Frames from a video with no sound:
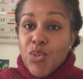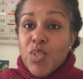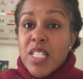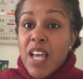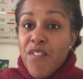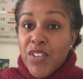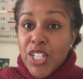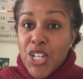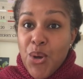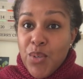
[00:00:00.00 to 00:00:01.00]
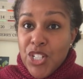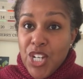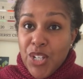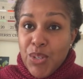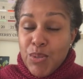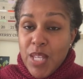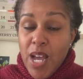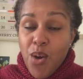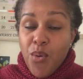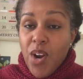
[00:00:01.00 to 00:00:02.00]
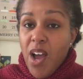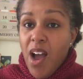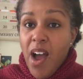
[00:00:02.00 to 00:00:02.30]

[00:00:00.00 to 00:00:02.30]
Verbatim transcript: So definitely go and check those out.